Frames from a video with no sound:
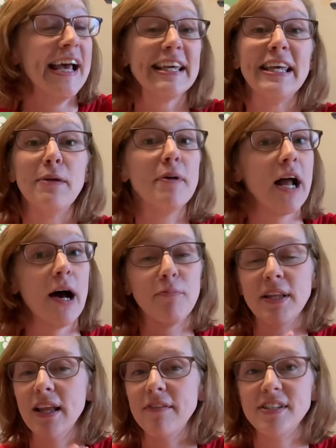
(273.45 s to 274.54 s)
Keep it up.
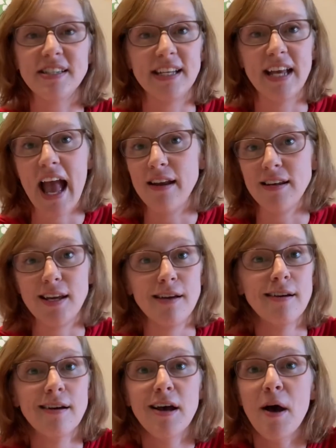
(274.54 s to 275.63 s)
We'd love to see any
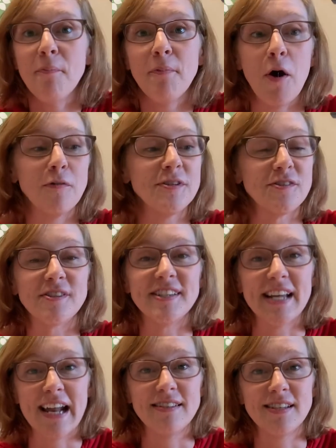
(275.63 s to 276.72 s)
posts or
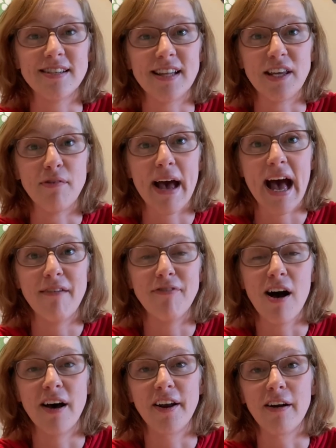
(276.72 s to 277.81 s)
statuses that you have
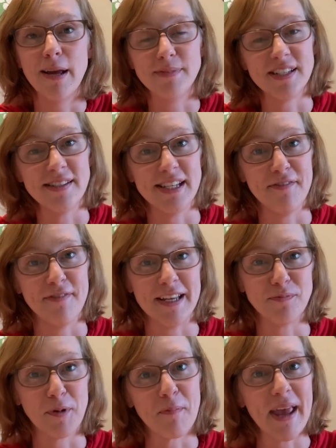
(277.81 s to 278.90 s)
on our MCC
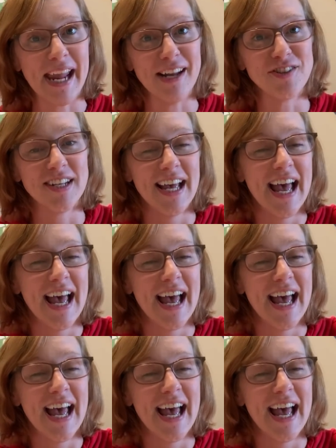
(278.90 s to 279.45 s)
Facebook page.